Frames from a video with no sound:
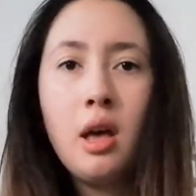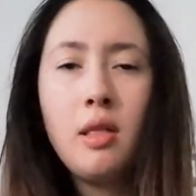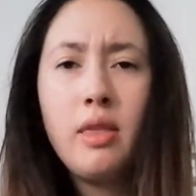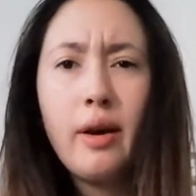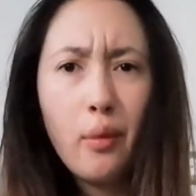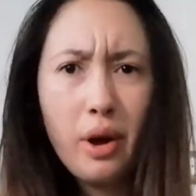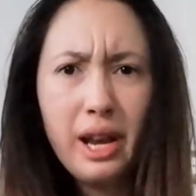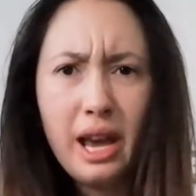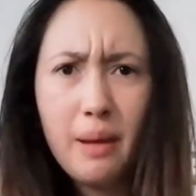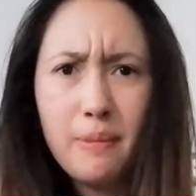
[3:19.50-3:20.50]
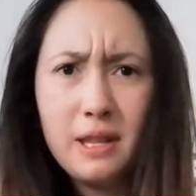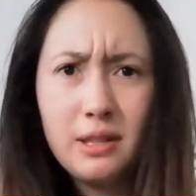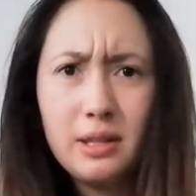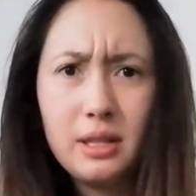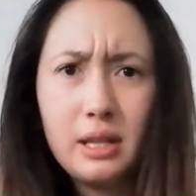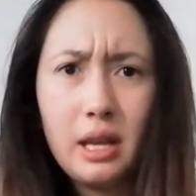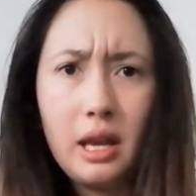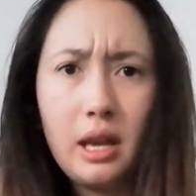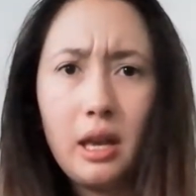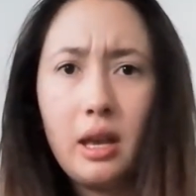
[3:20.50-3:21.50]
Now, what happens
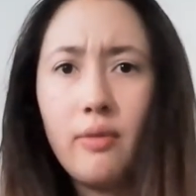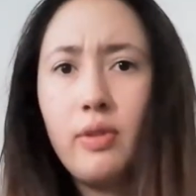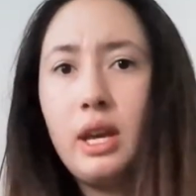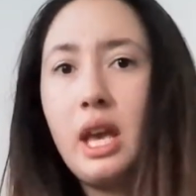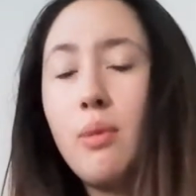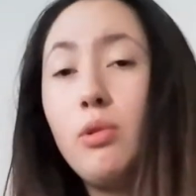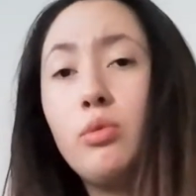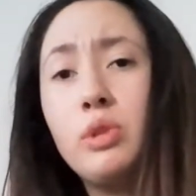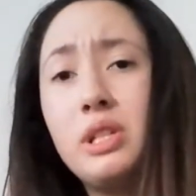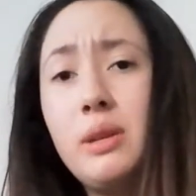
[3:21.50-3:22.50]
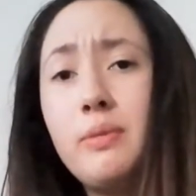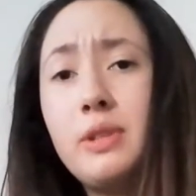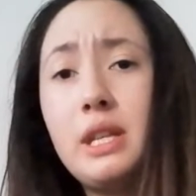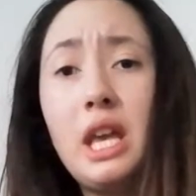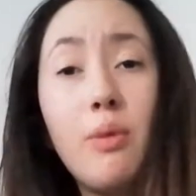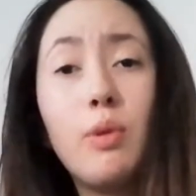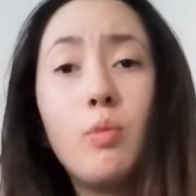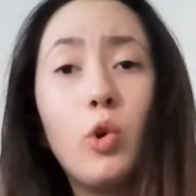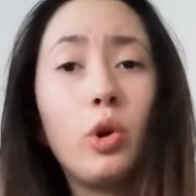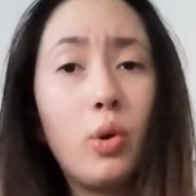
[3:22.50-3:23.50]
if the cable receives even
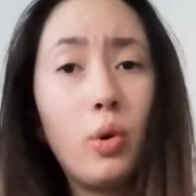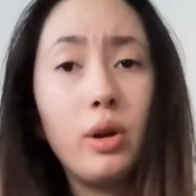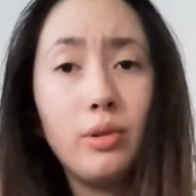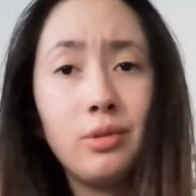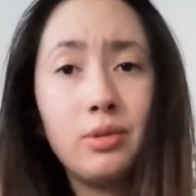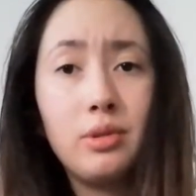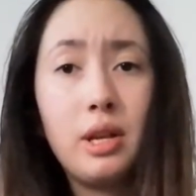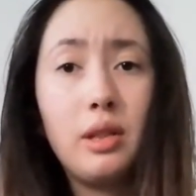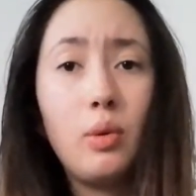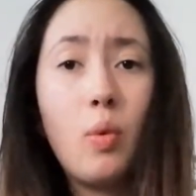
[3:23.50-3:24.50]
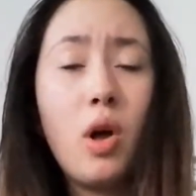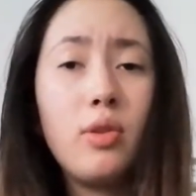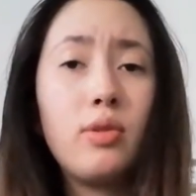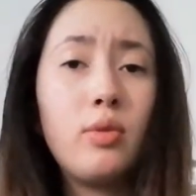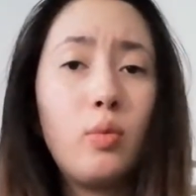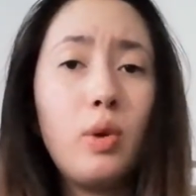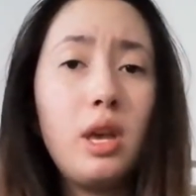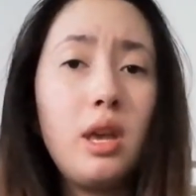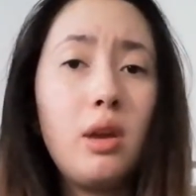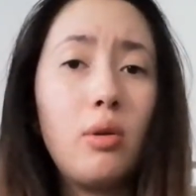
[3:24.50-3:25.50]
more coils than the ones
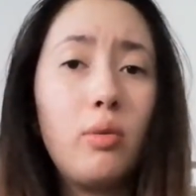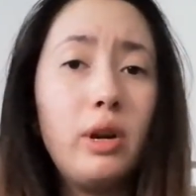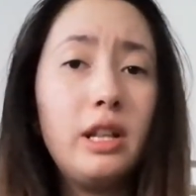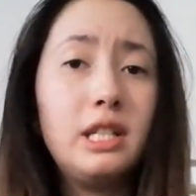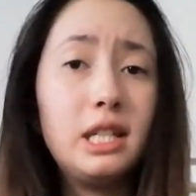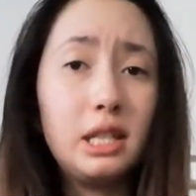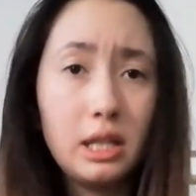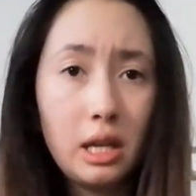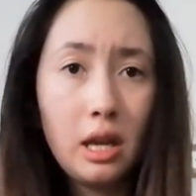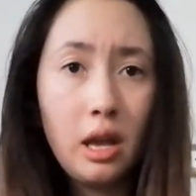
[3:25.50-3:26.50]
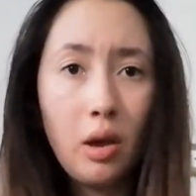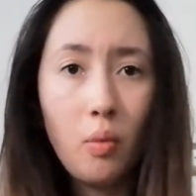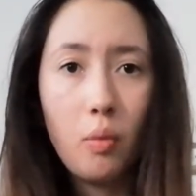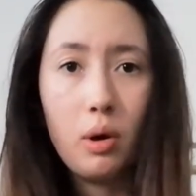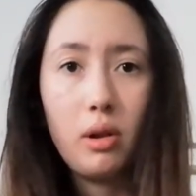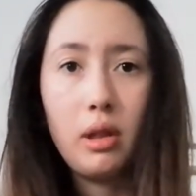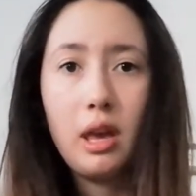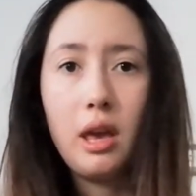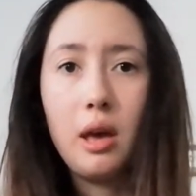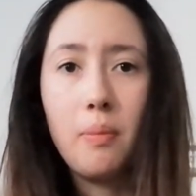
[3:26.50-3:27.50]
we already did? Well,
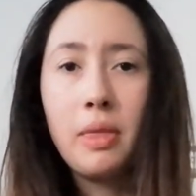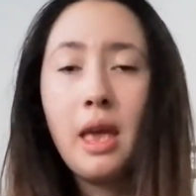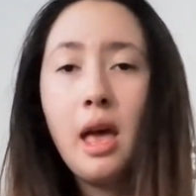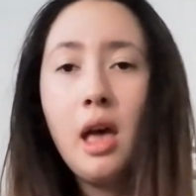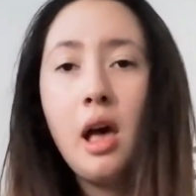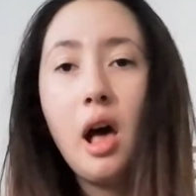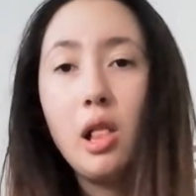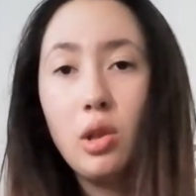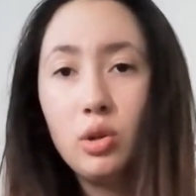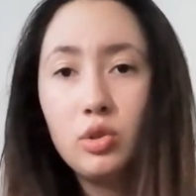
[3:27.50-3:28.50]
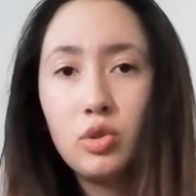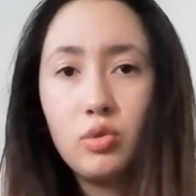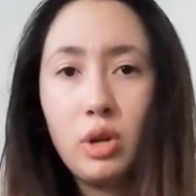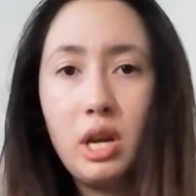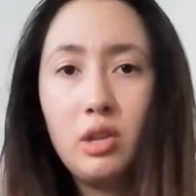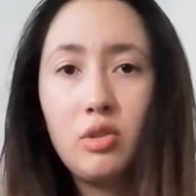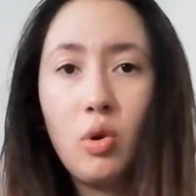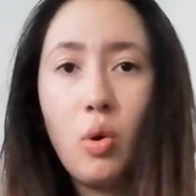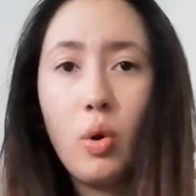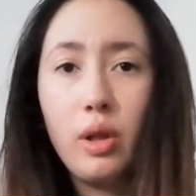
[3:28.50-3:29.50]
a long straight
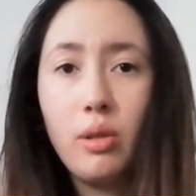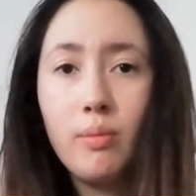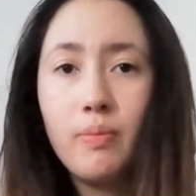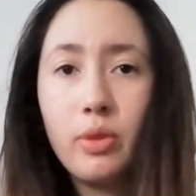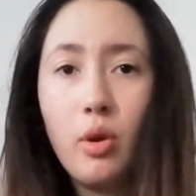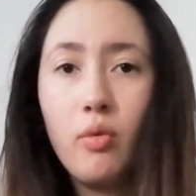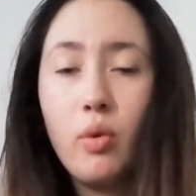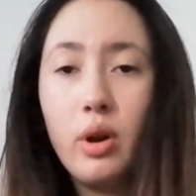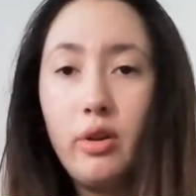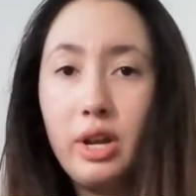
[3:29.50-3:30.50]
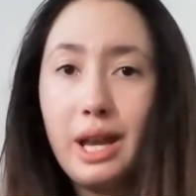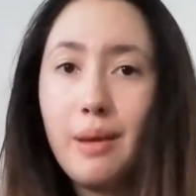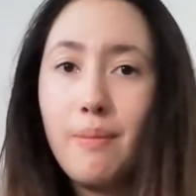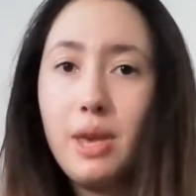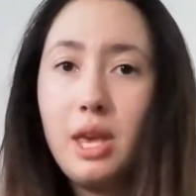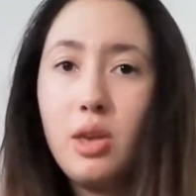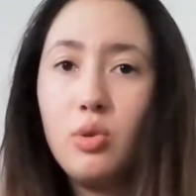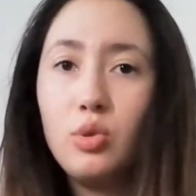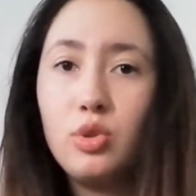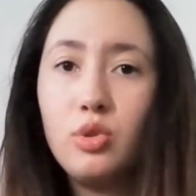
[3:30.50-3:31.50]
coil of wire can be
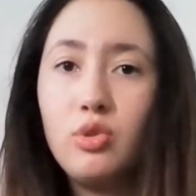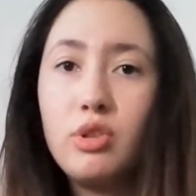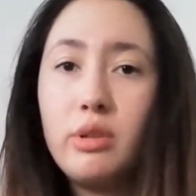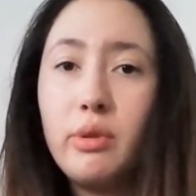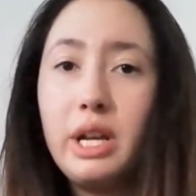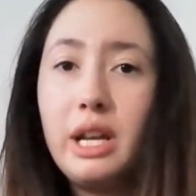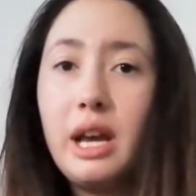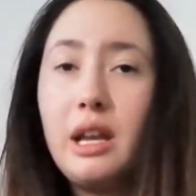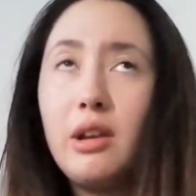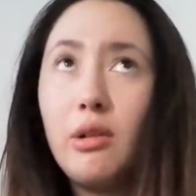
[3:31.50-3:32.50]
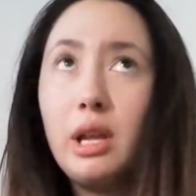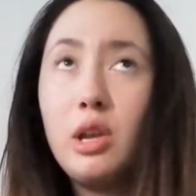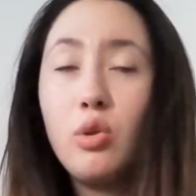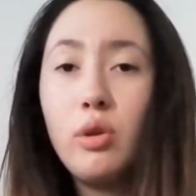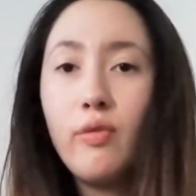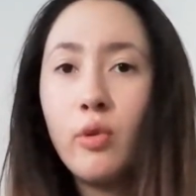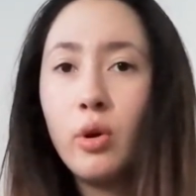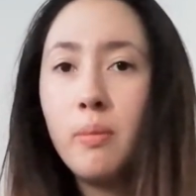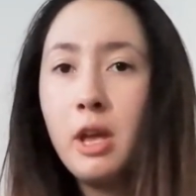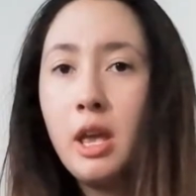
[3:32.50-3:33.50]
used to generate a nearly
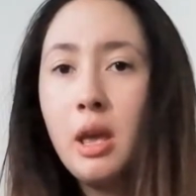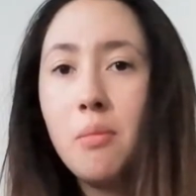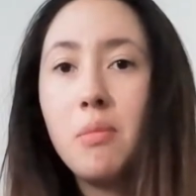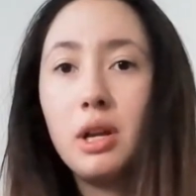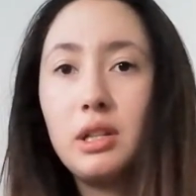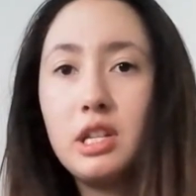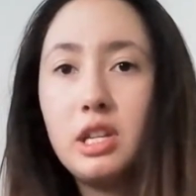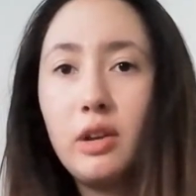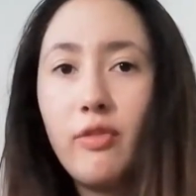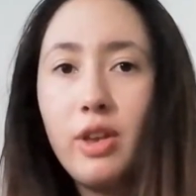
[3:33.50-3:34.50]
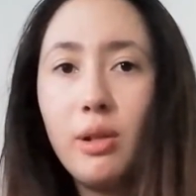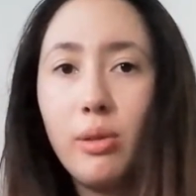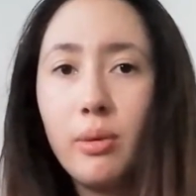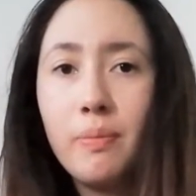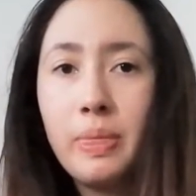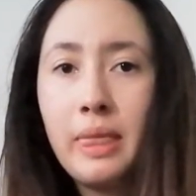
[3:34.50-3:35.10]
uniform magnetic field.